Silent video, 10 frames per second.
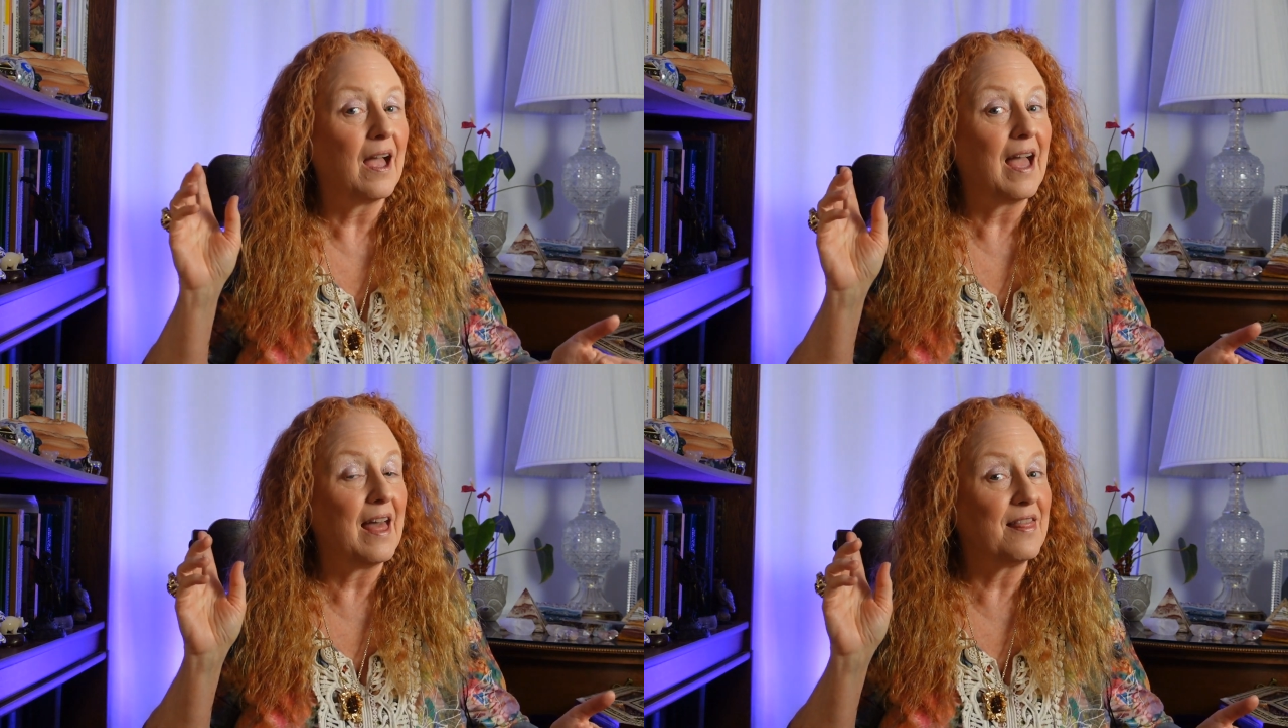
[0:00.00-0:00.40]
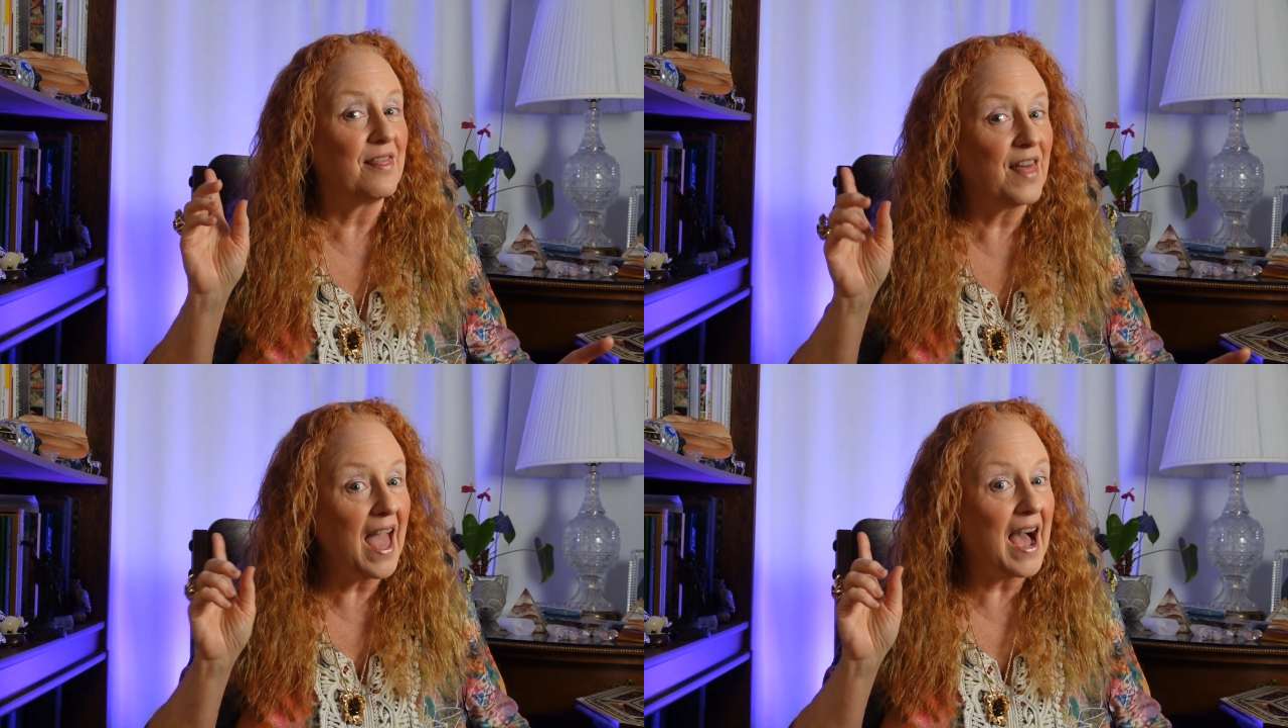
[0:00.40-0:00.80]
And
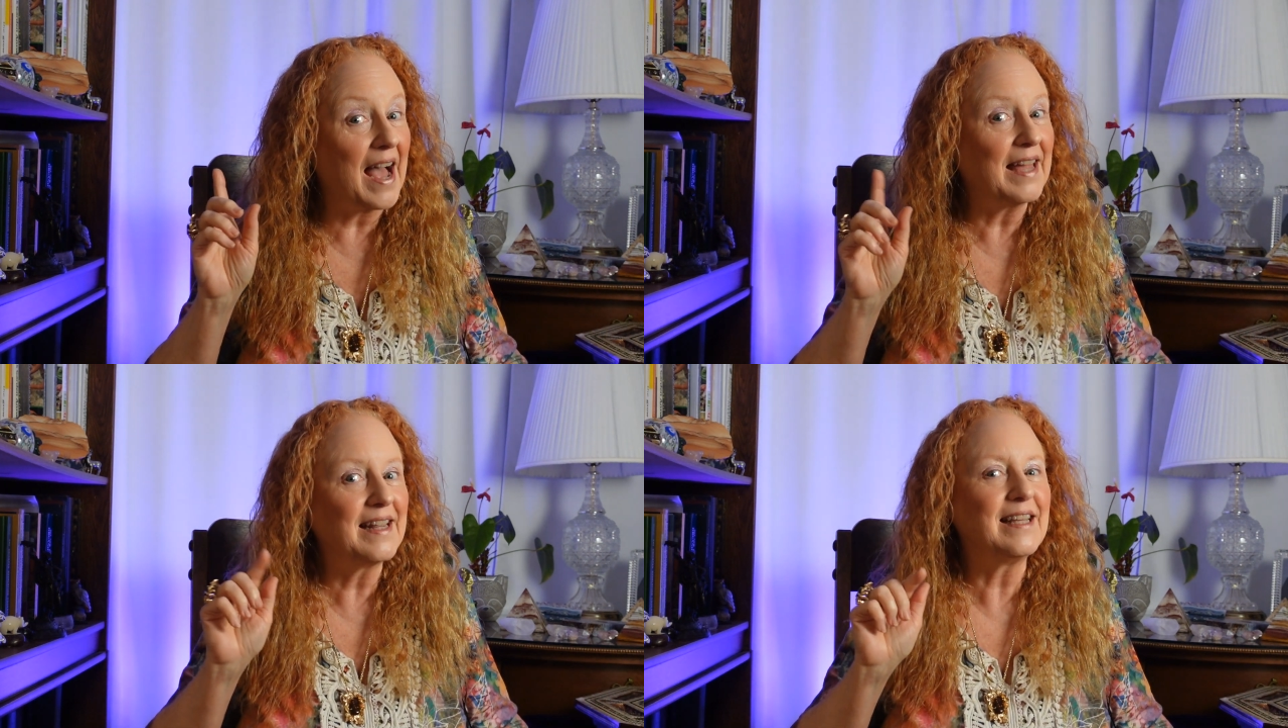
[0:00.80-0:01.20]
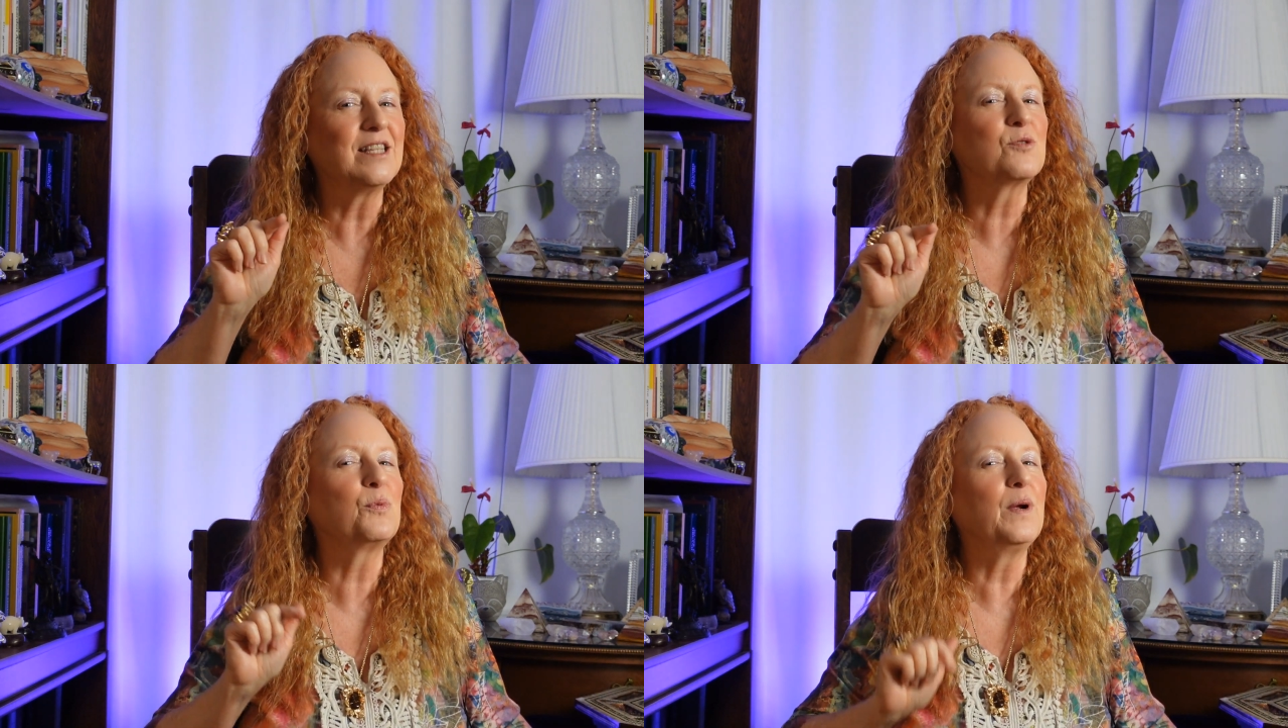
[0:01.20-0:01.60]
that
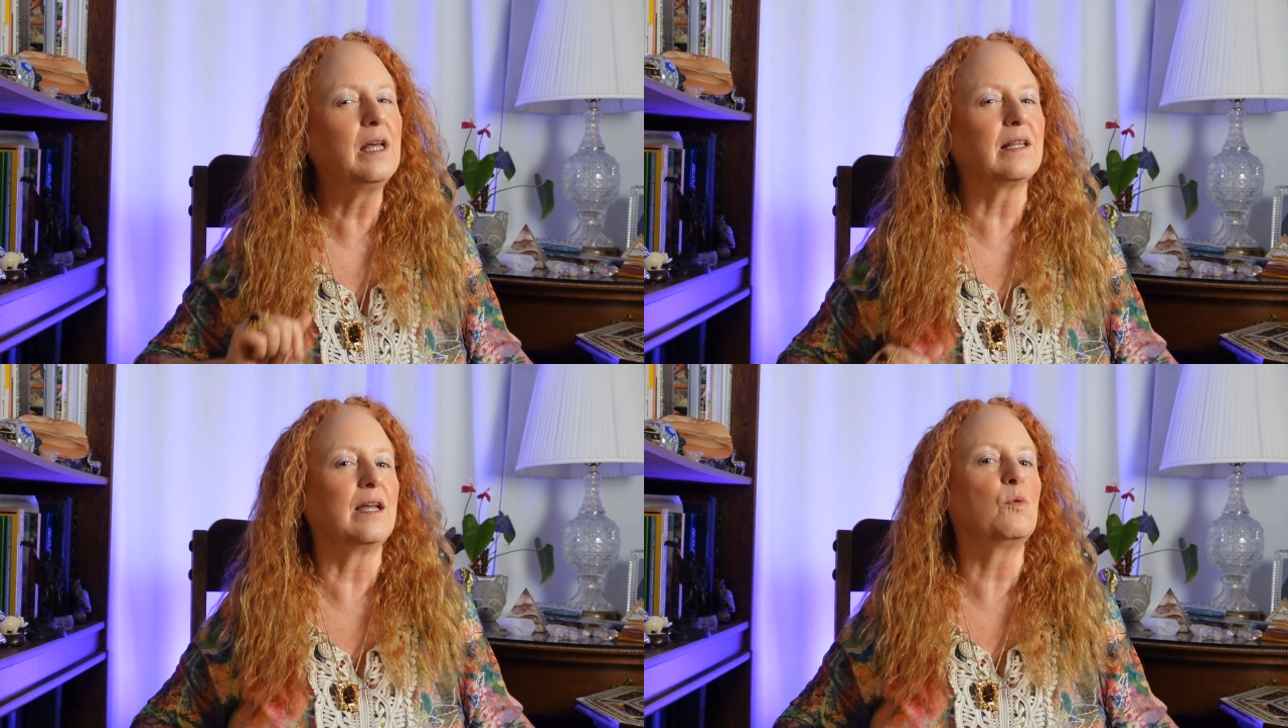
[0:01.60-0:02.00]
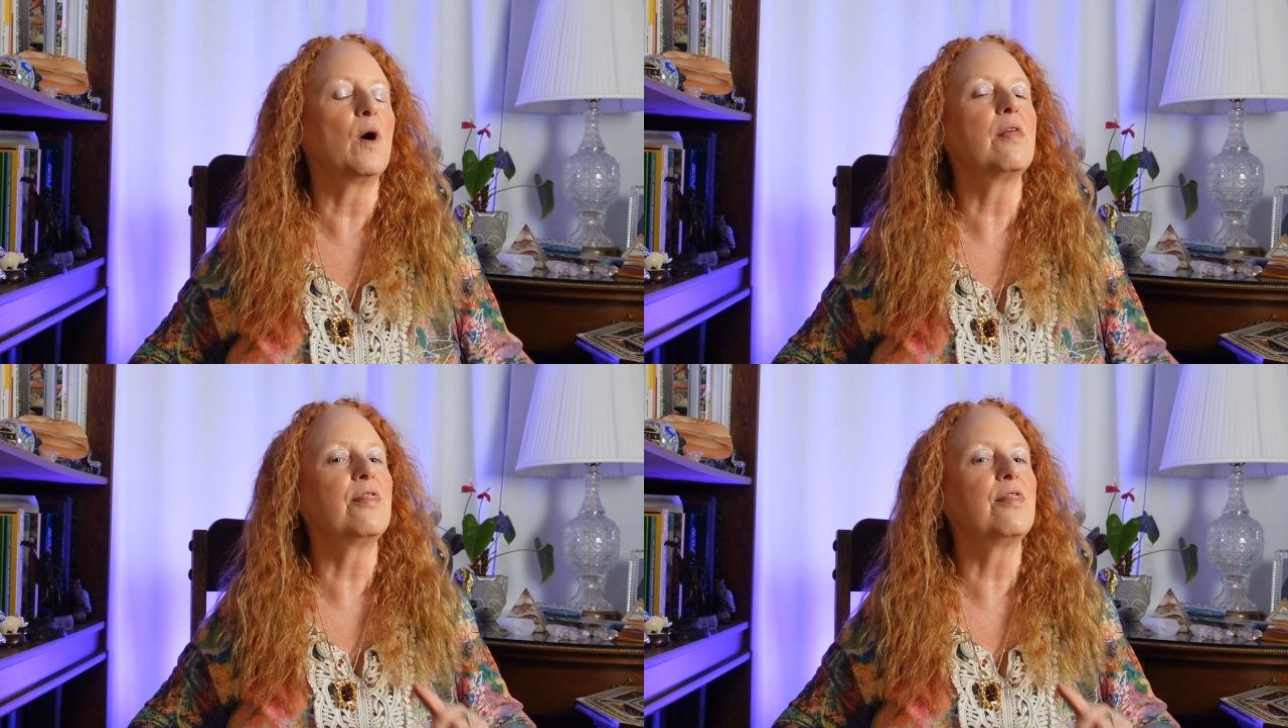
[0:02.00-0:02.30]
is really where